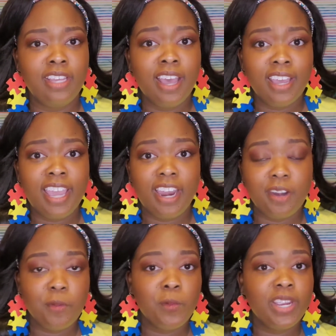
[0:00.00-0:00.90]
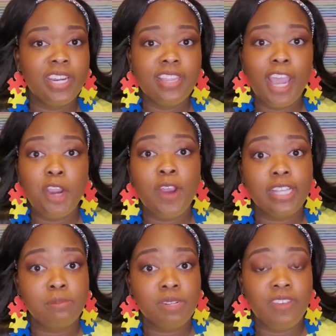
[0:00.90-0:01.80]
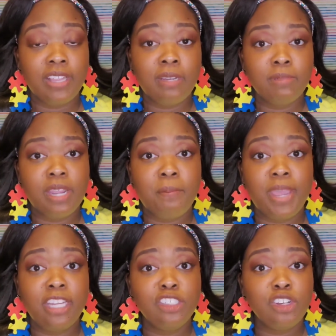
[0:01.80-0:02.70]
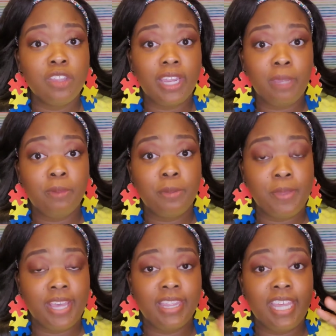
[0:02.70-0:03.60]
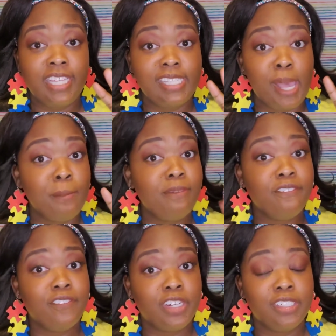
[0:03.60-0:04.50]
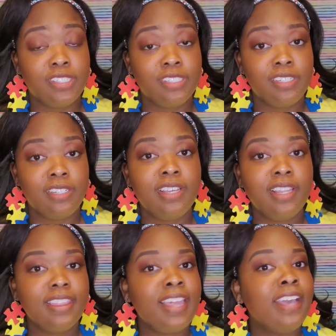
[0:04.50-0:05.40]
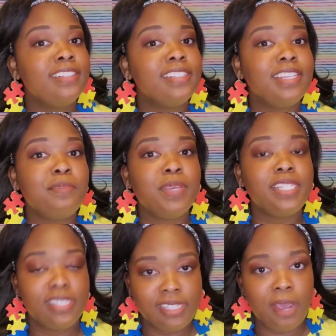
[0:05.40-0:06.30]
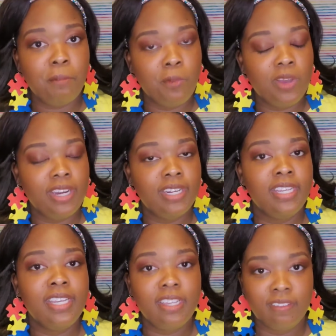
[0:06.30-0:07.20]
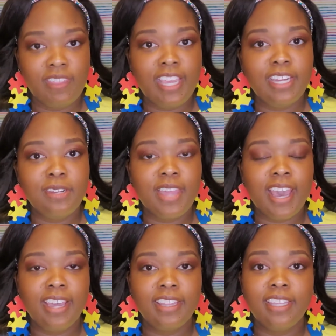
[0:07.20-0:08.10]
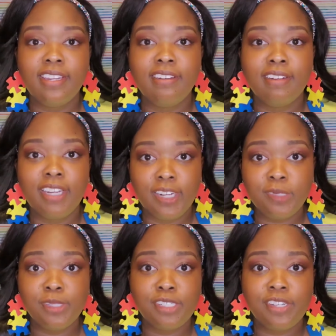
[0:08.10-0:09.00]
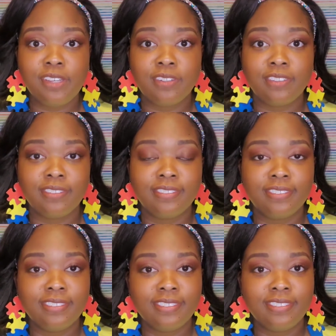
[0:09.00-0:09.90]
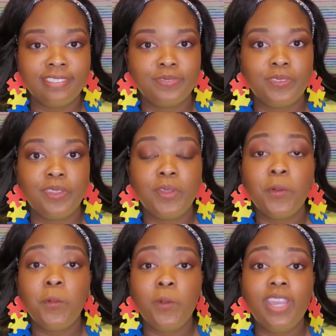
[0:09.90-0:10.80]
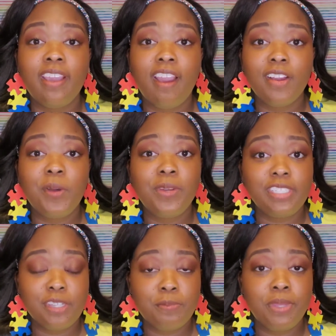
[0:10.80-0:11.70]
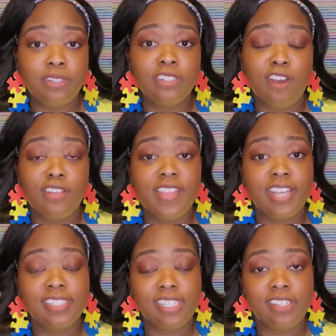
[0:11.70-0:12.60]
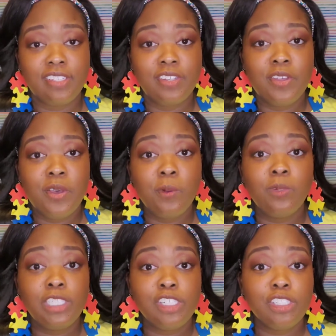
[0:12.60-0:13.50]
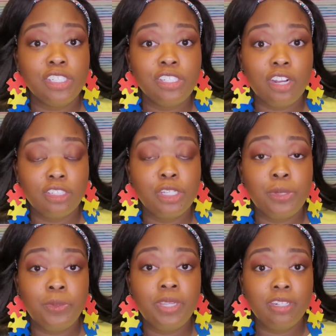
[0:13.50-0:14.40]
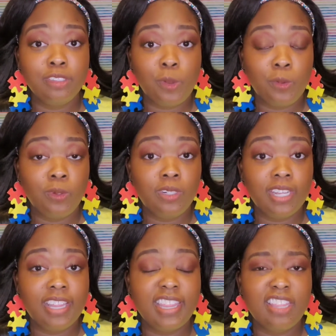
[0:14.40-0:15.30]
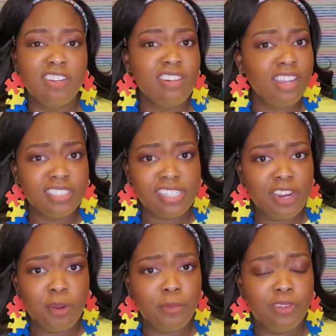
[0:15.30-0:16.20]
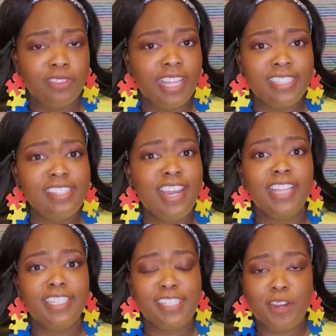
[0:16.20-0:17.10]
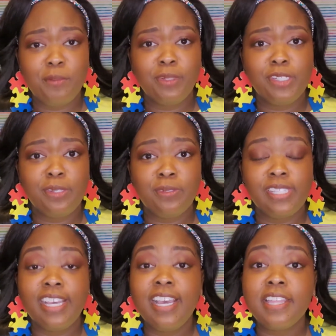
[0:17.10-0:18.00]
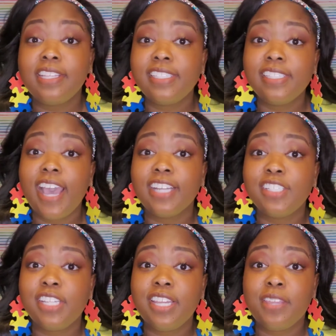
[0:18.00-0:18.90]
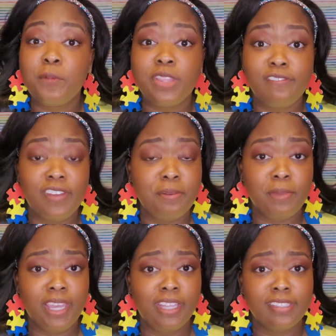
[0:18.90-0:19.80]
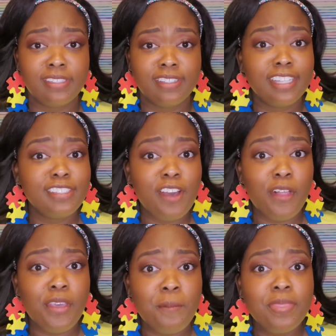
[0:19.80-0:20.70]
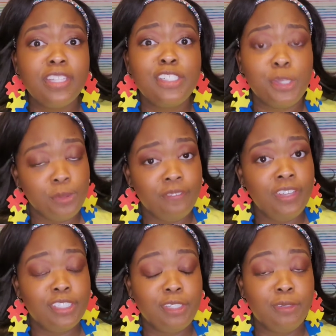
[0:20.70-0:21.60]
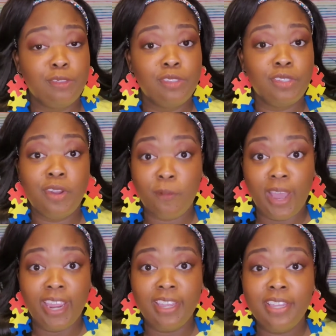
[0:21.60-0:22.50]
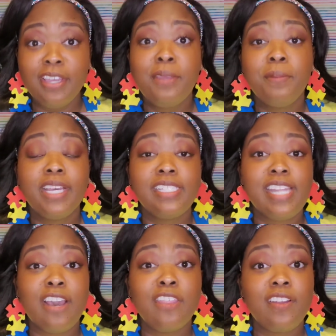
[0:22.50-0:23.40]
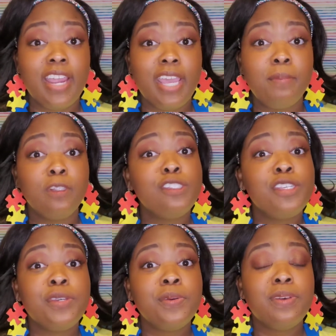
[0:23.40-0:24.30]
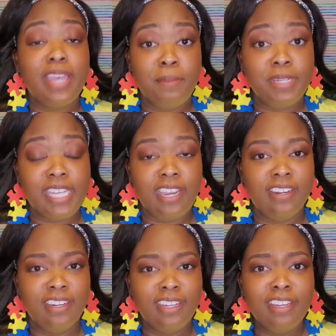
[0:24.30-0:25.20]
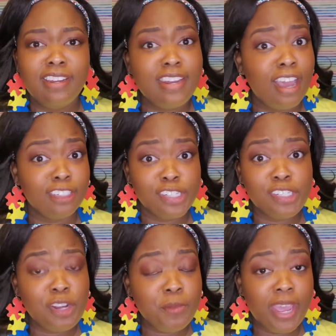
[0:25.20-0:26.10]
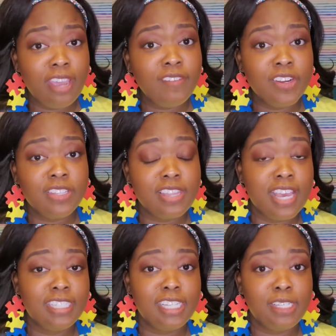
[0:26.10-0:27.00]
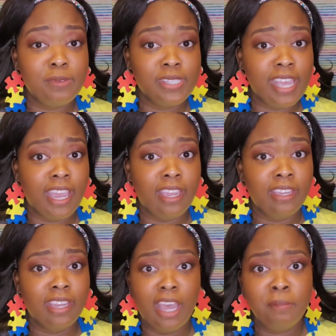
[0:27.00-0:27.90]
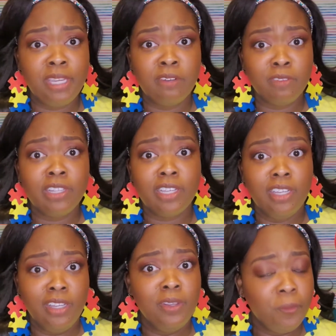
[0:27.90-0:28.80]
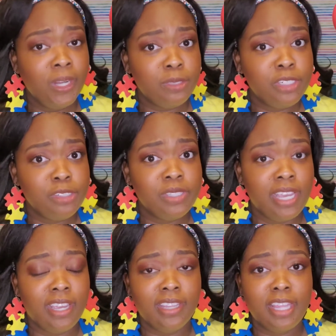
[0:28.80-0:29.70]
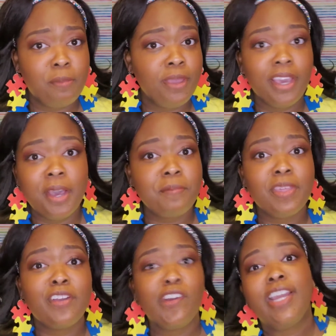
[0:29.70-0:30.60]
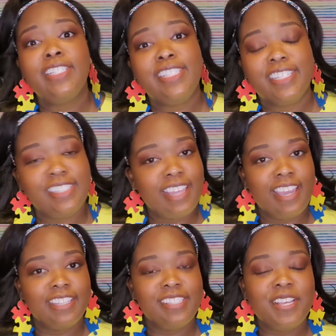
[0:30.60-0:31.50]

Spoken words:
Again, we're getting that grasp developed and making sure they're able to pick things up first. That's going to be step one. If they can do that, then here's what you do. We are going to build on that skill. When children are 2 years old, they're not terrible. That's not the terrible twos. This is actually where the fun begins. Let's call them the terrific twos. You know why? Because now they're able to imitate, not just your behavior and the things that you say. I mean, really, watch what you say. They pick up the craziest things.